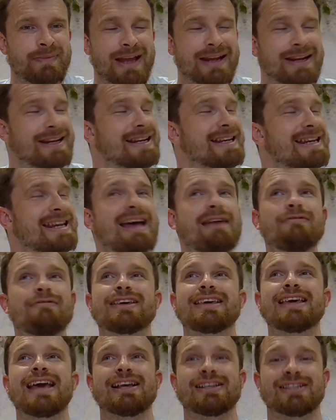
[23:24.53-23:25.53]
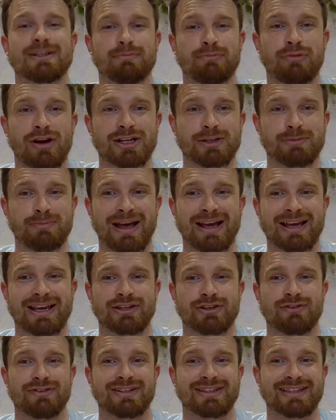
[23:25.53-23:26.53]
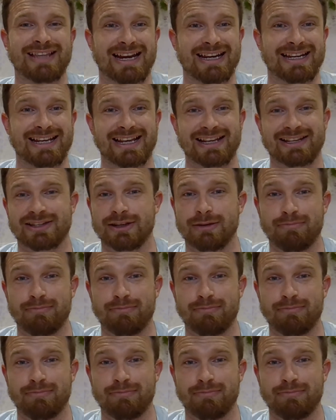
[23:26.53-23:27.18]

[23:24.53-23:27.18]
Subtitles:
And you never get a surprise package of your Danny Ings,